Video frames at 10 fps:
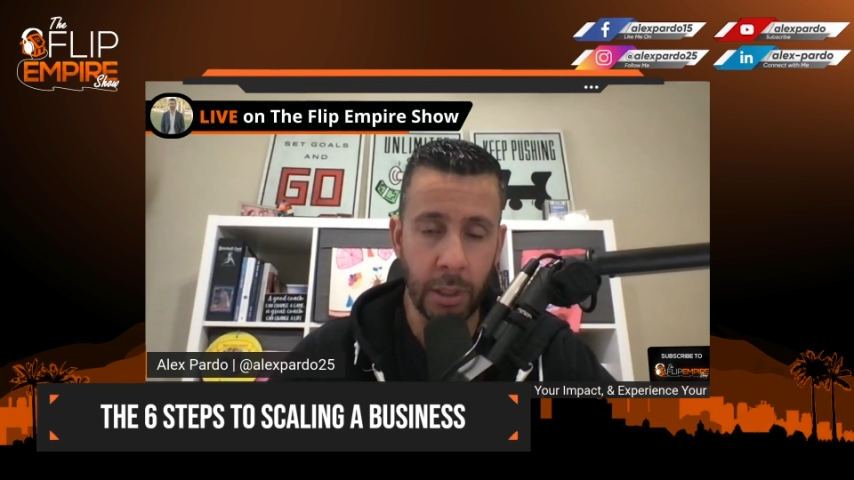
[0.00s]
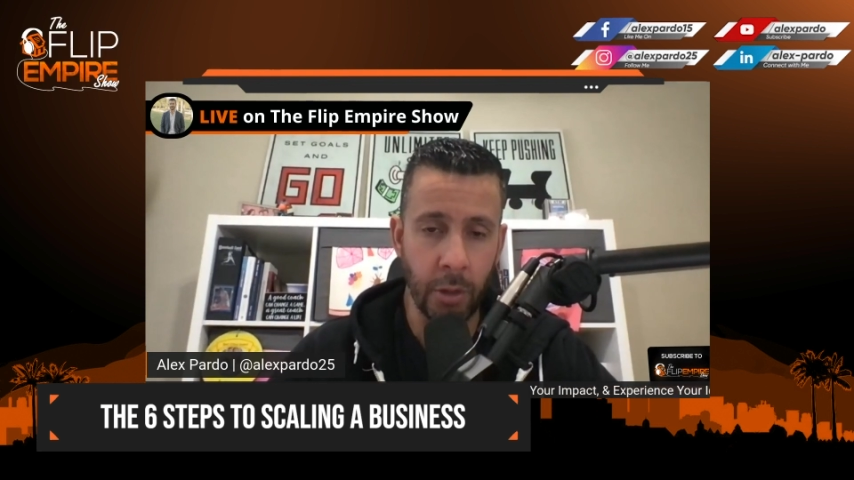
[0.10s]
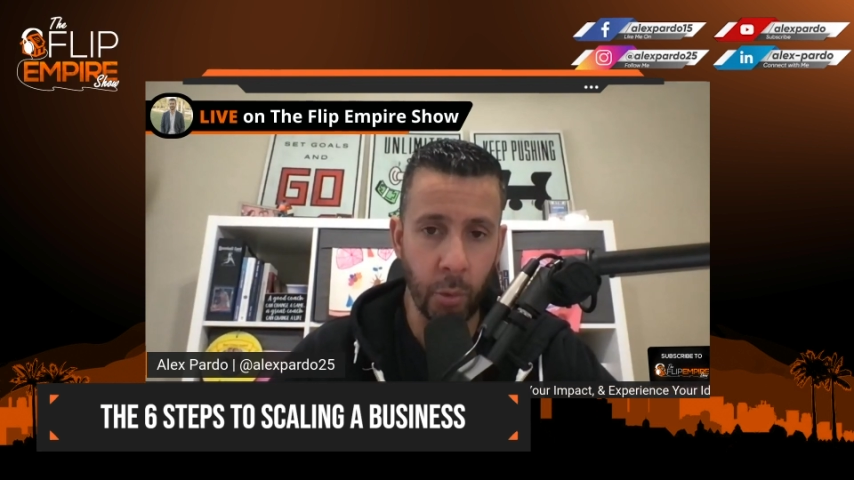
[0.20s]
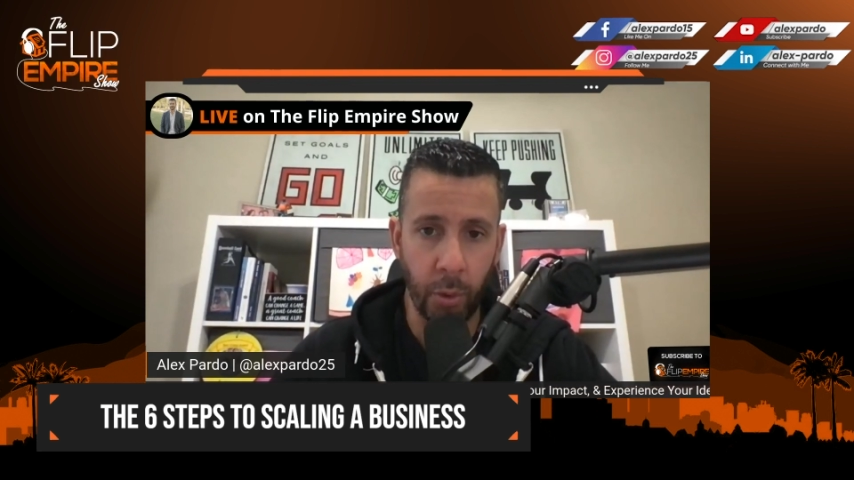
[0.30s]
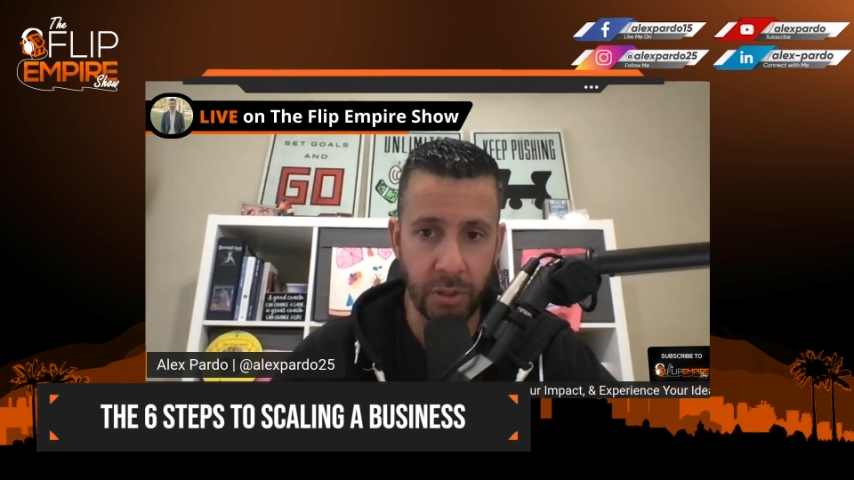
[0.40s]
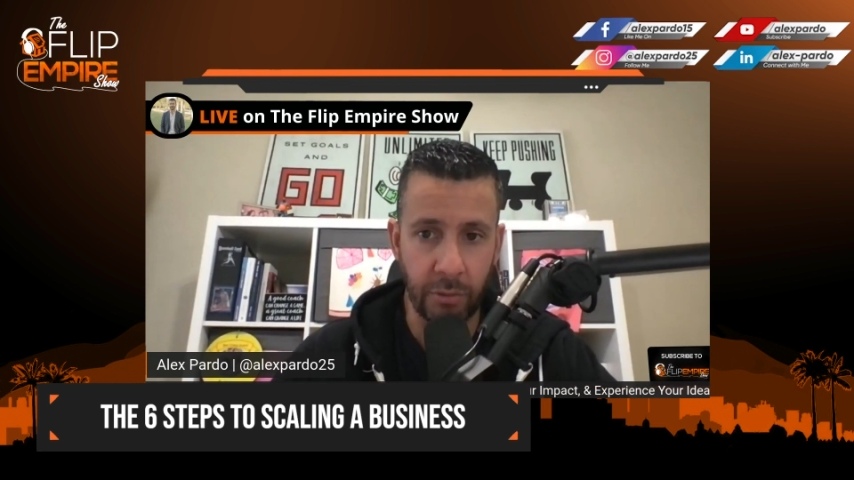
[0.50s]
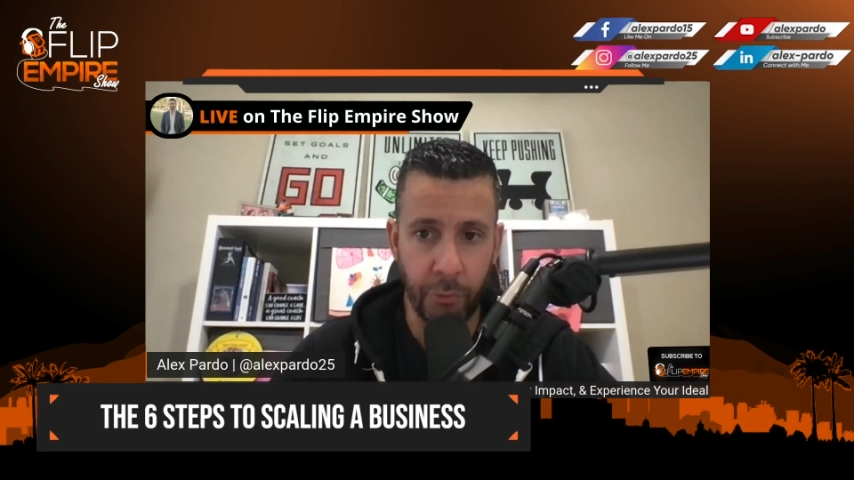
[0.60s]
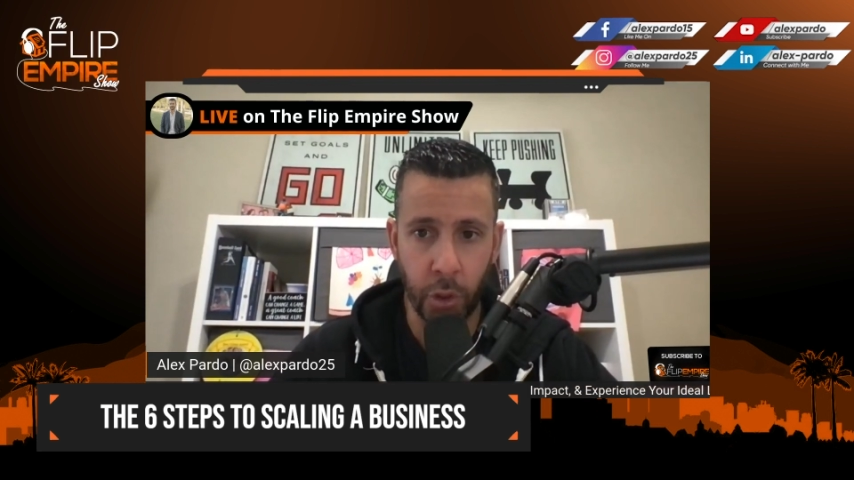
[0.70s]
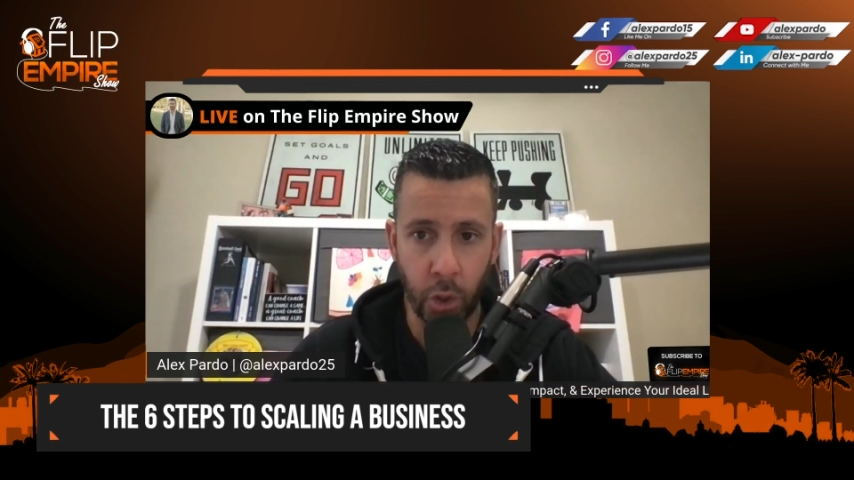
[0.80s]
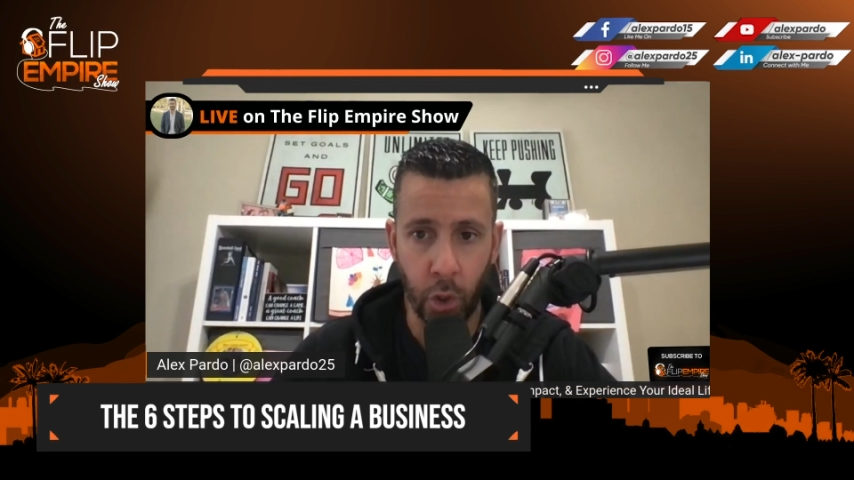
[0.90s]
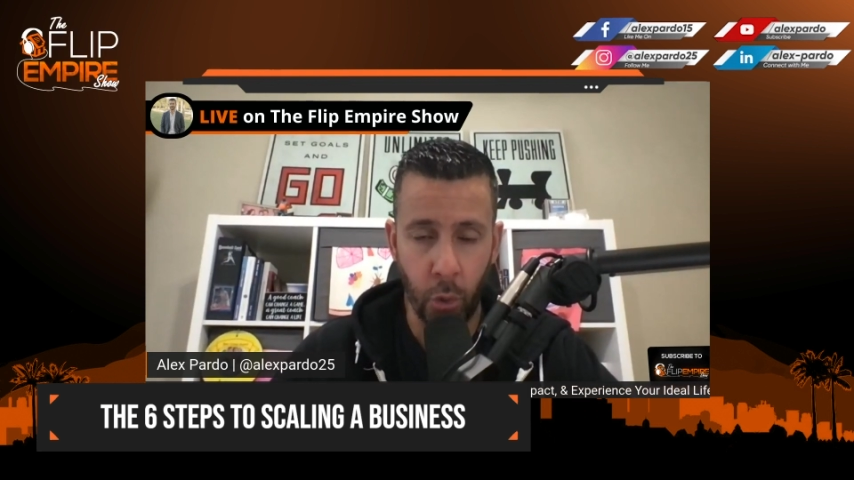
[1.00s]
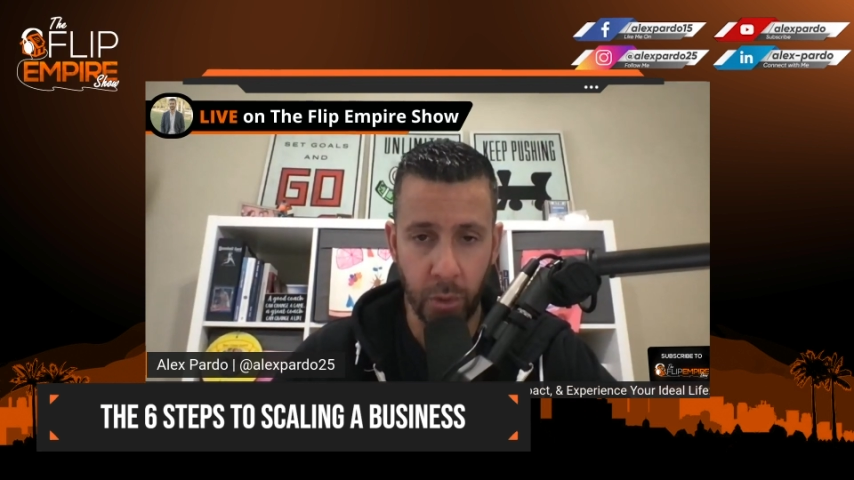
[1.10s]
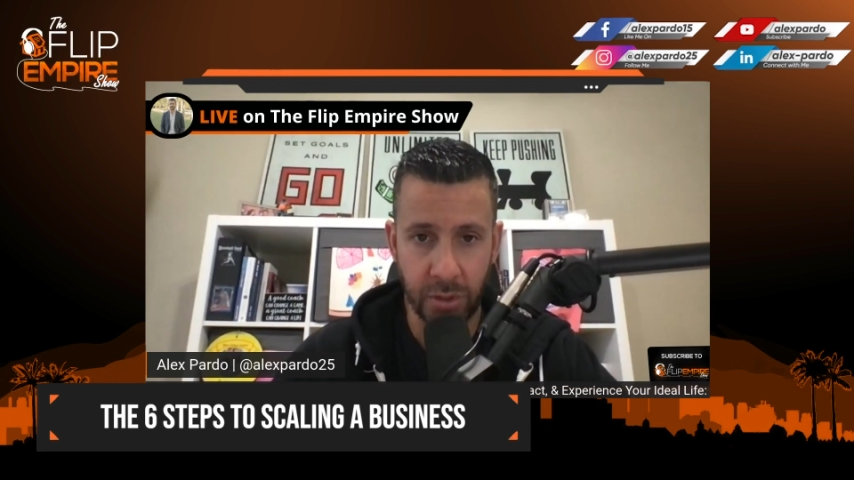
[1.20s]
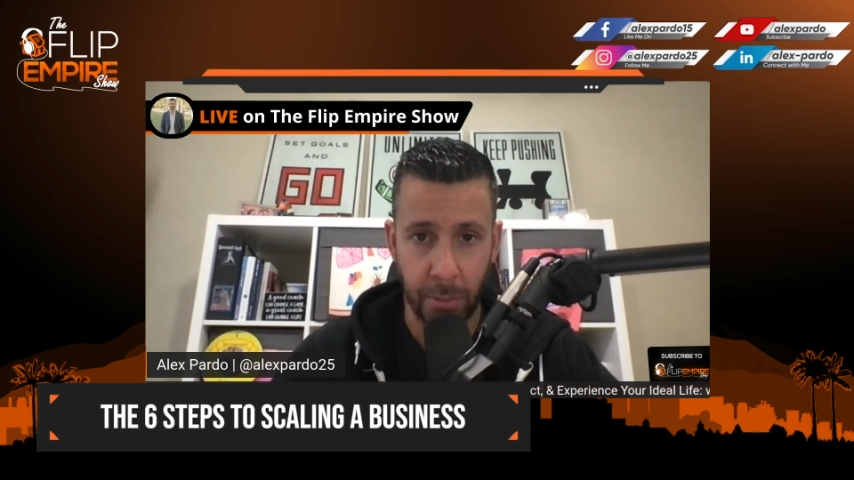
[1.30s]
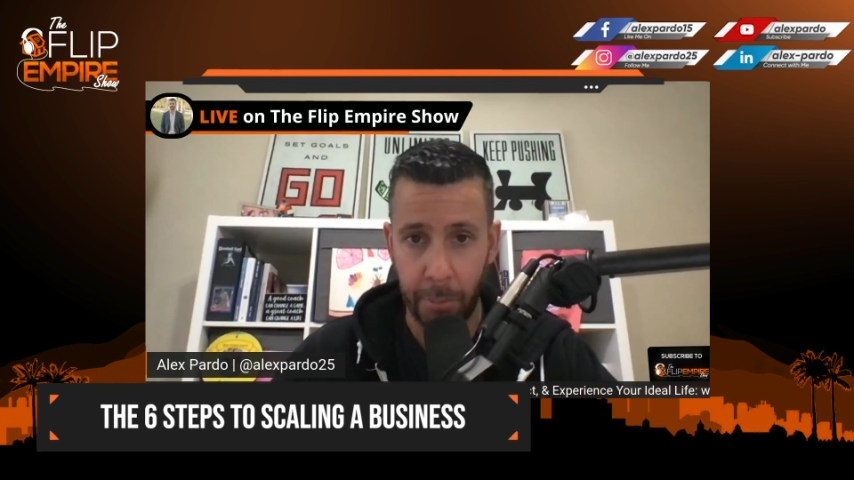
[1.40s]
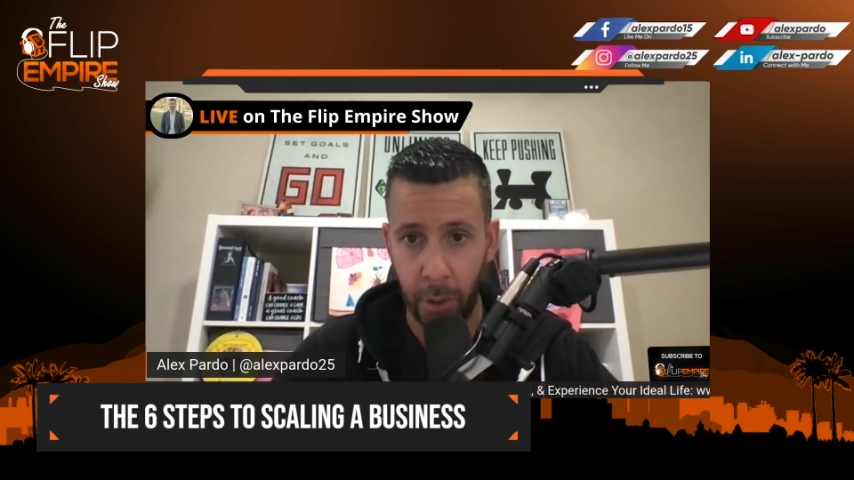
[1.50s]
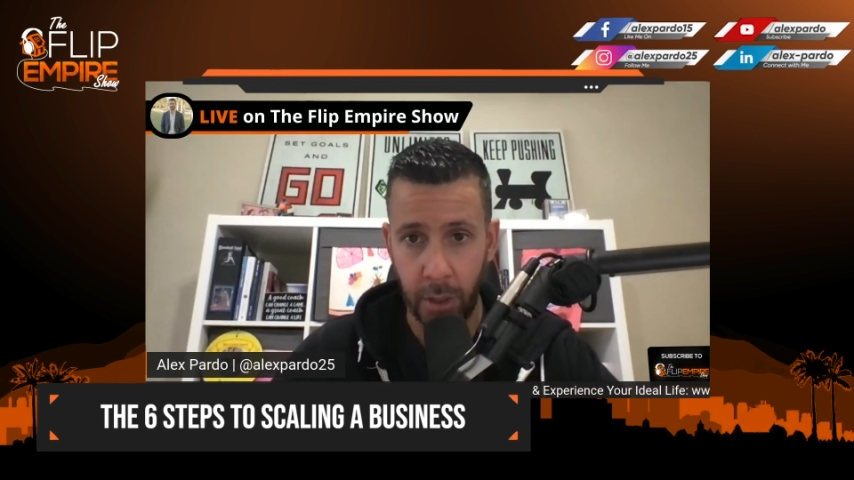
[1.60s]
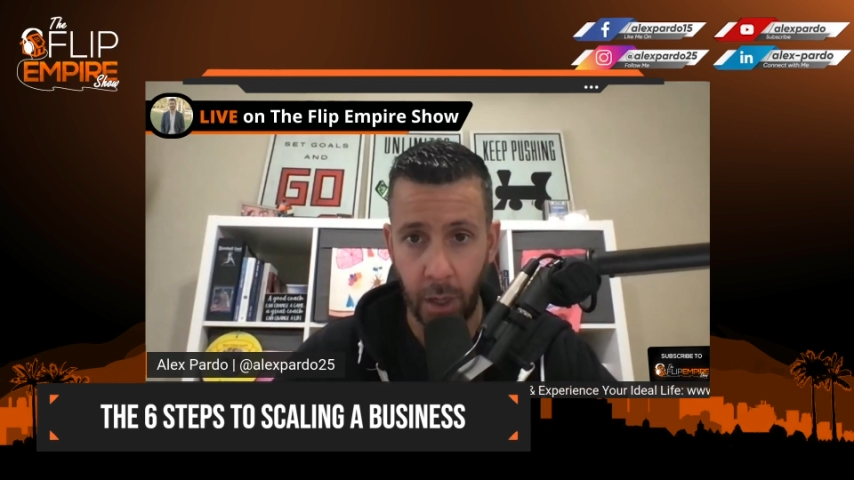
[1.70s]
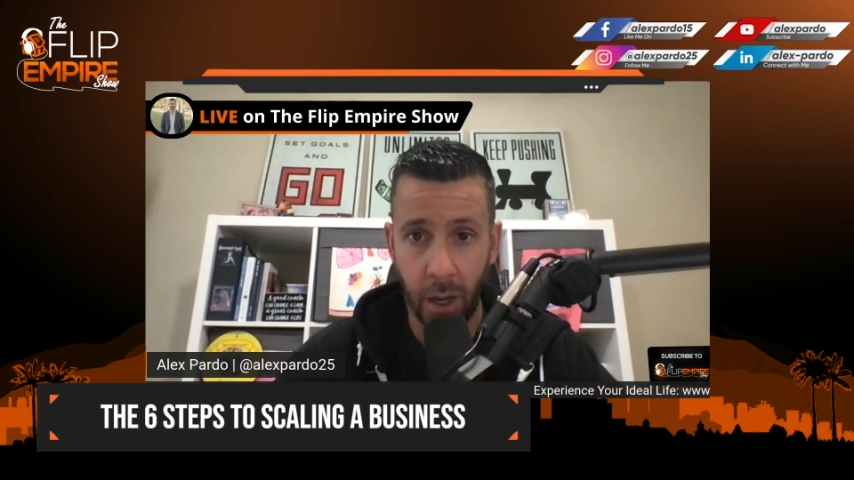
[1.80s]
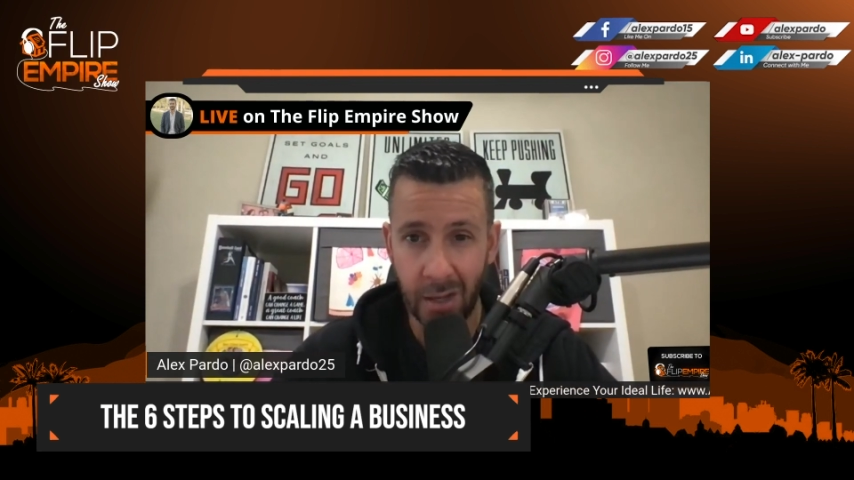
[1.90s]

In other words, if your goal was to put